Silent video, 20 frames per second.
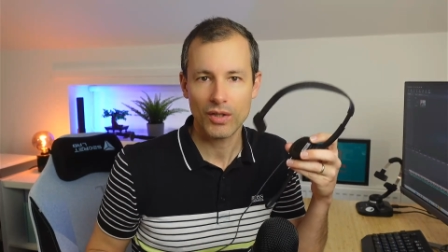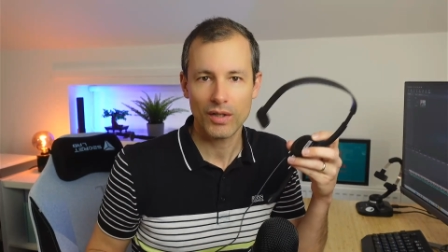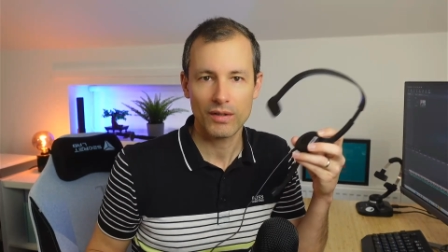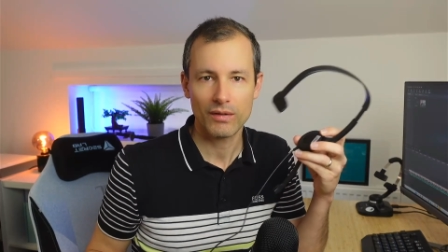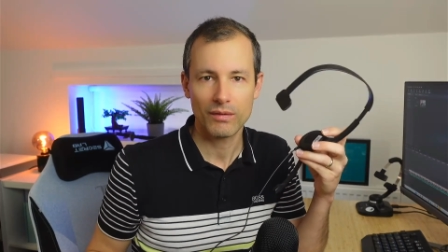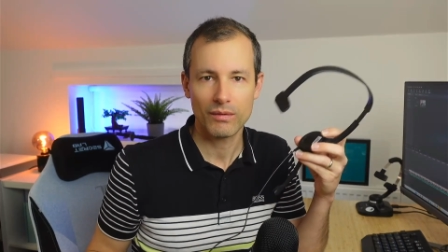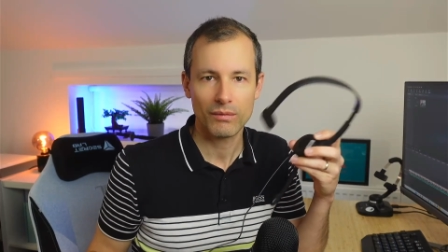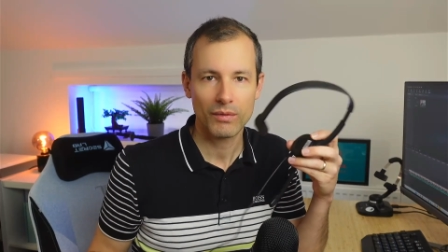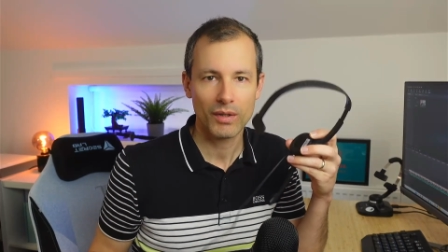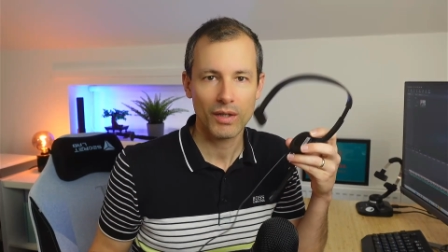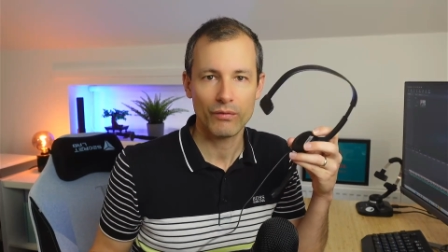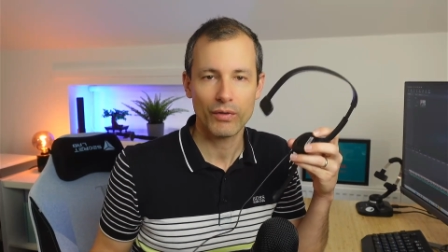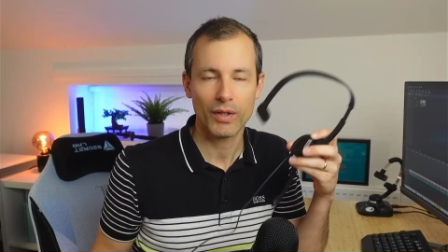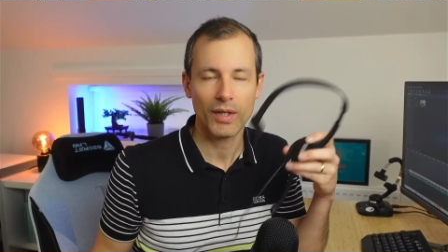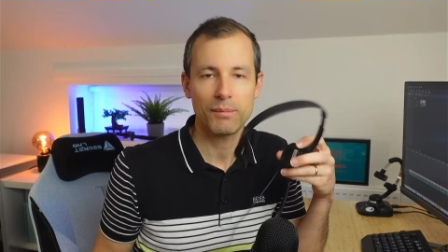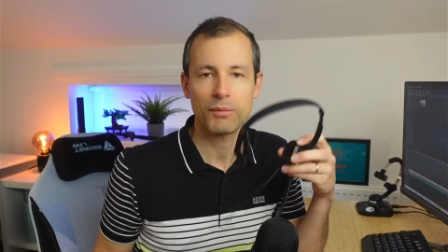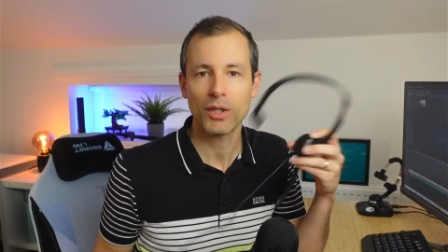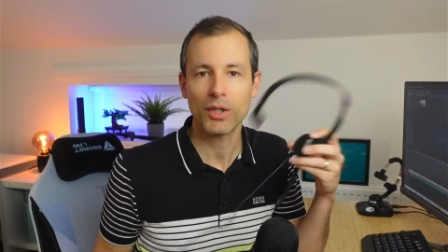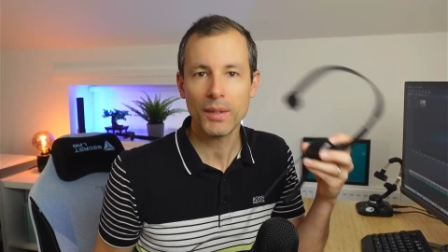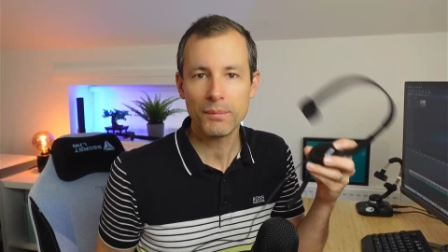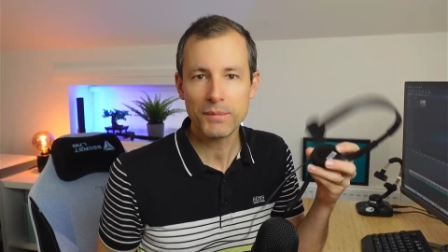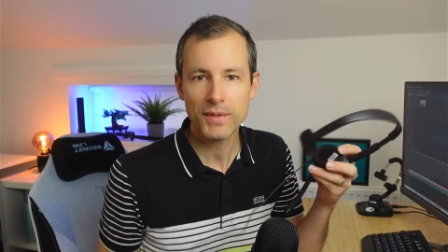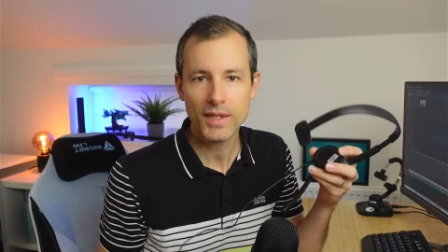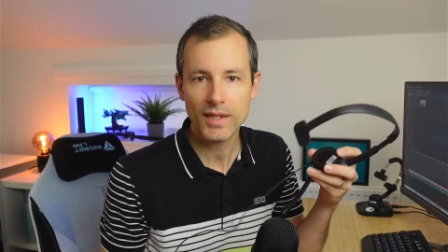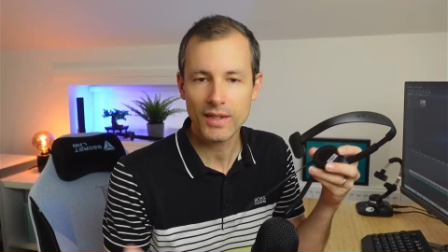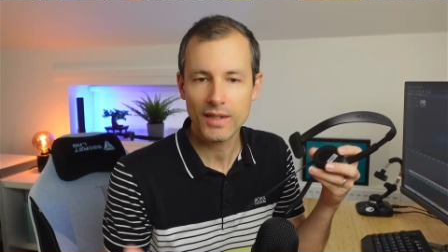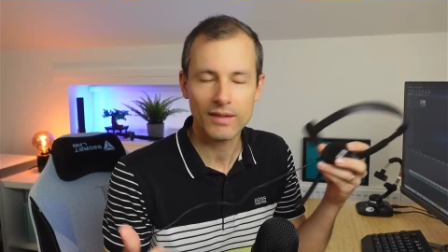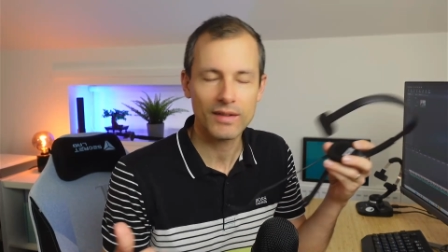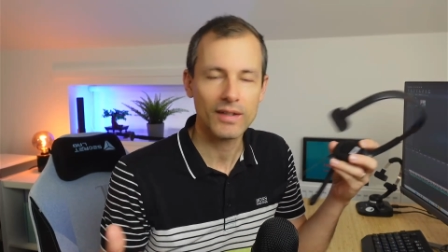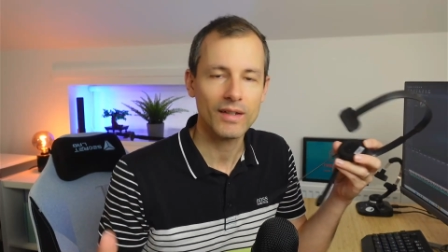I, kind of like I'm
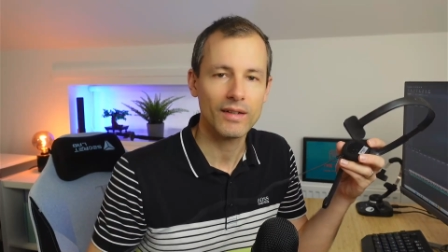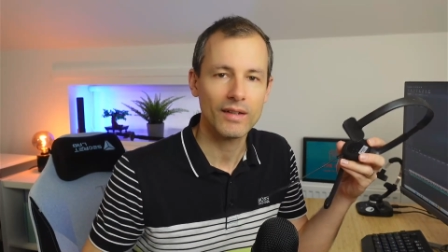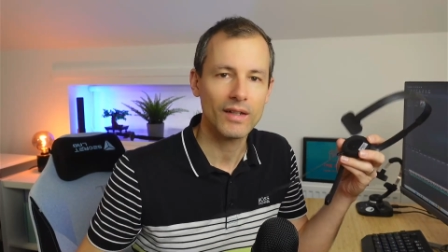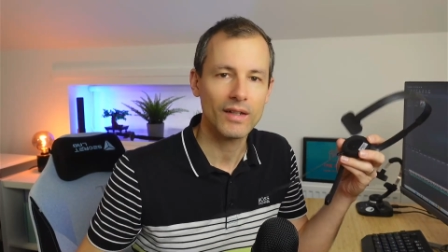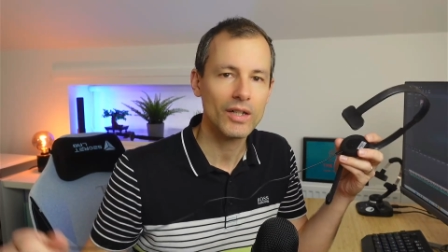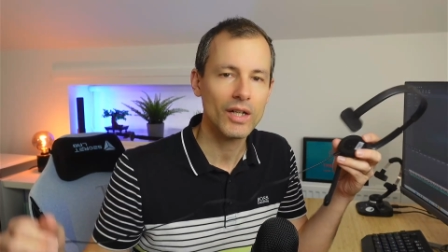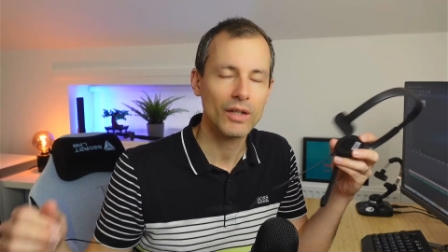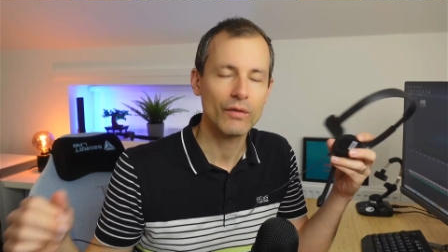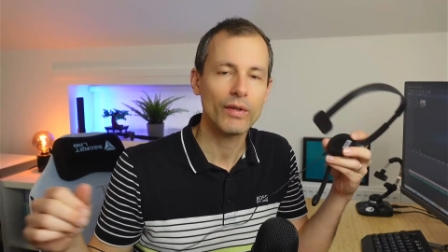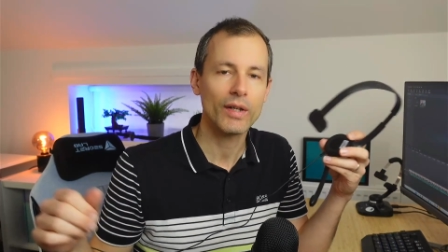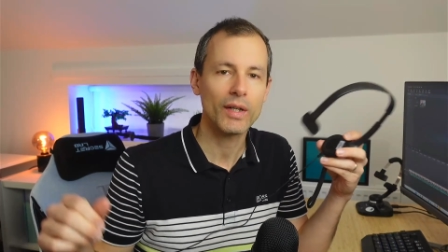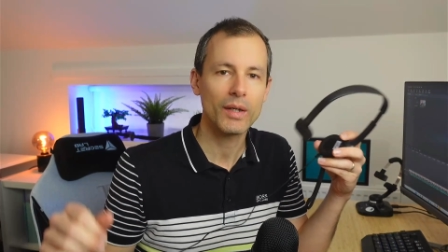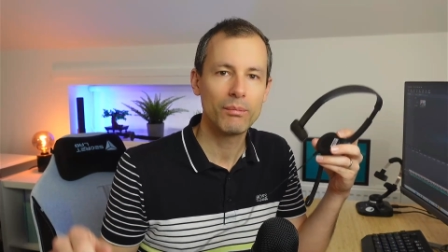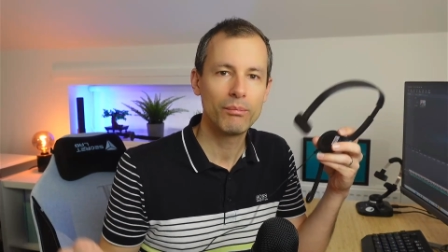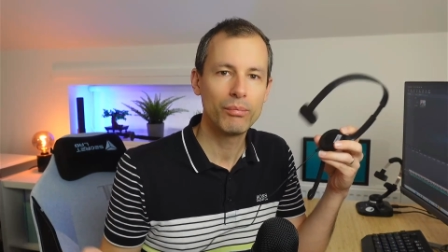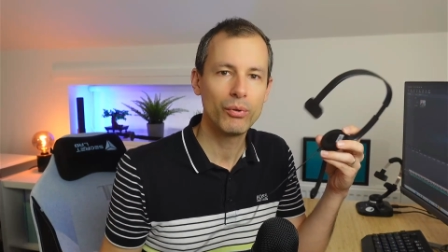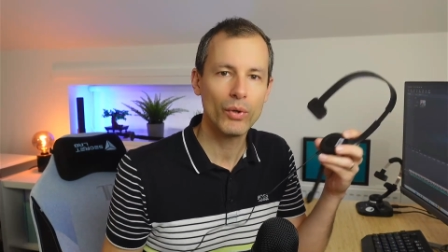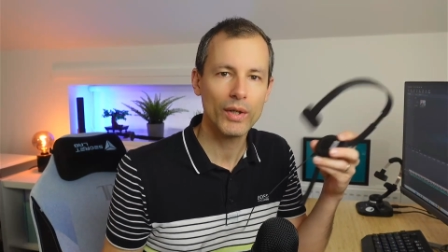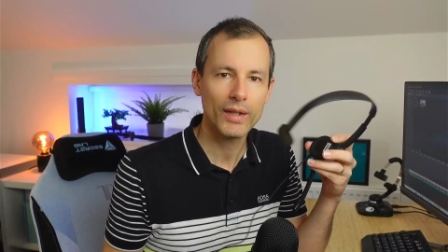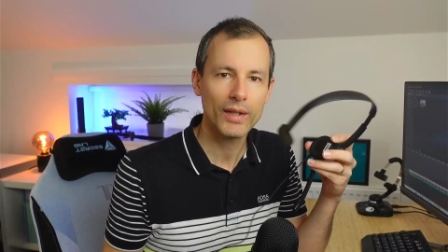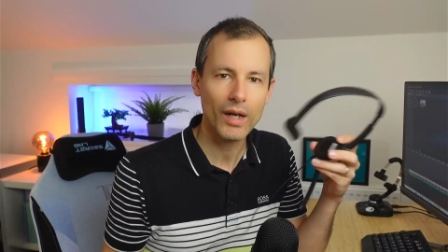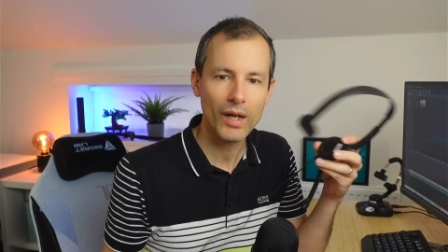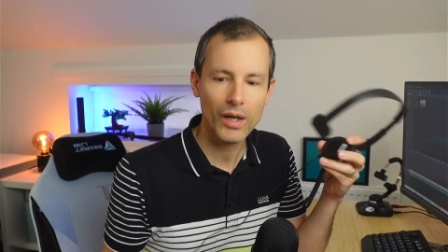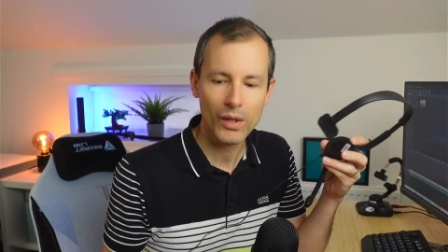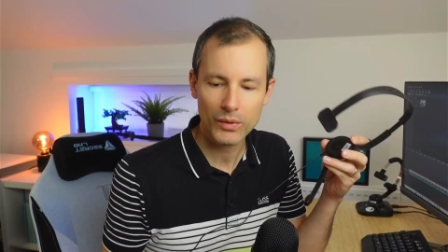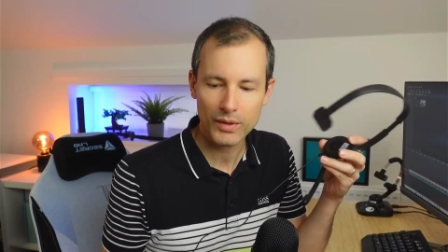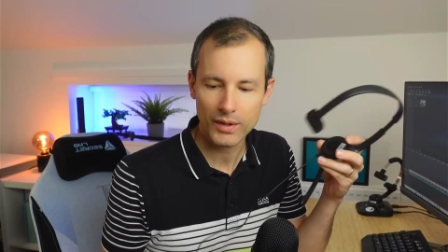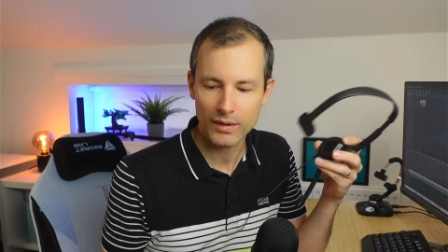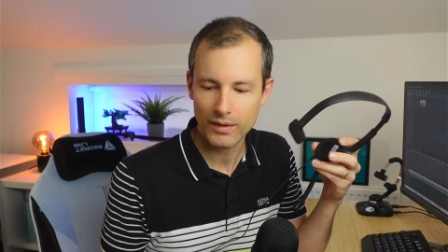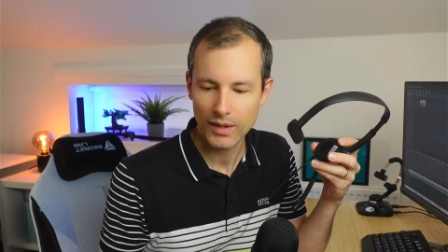clumsy and then I kind of like pull it
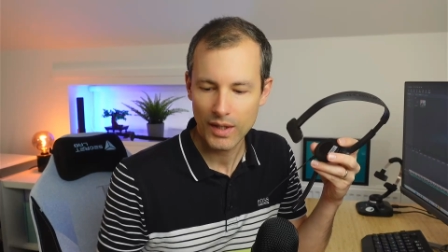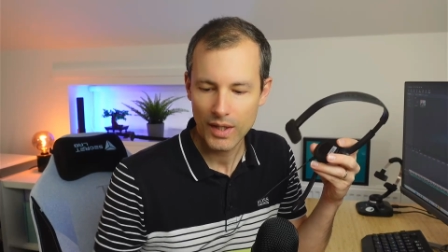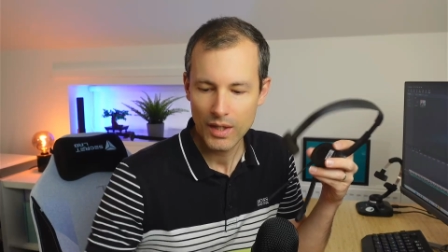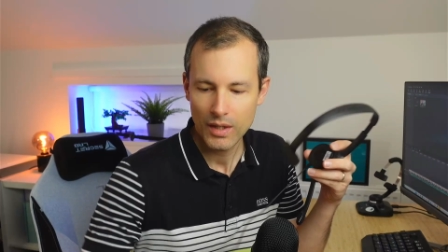out and